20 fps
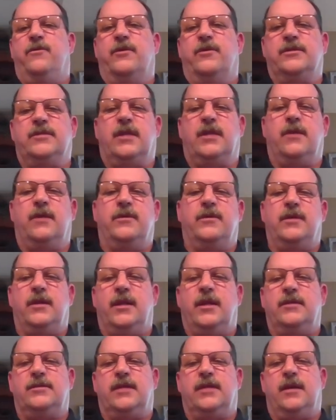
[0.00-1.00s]
want to stay
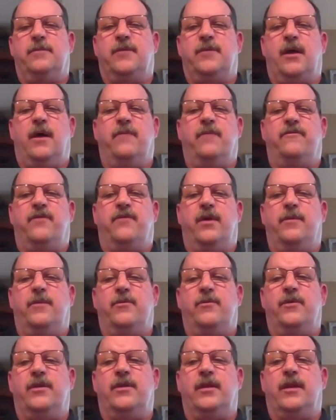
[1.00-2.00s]
within that same time frame
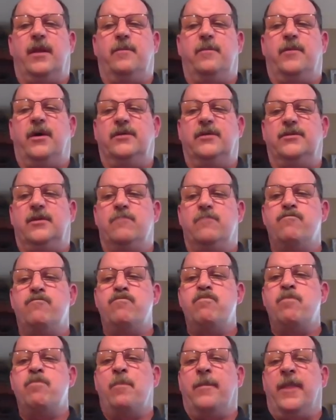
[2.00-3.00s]
and within that budget.
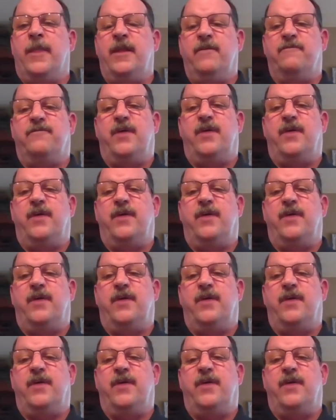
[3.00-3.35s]
And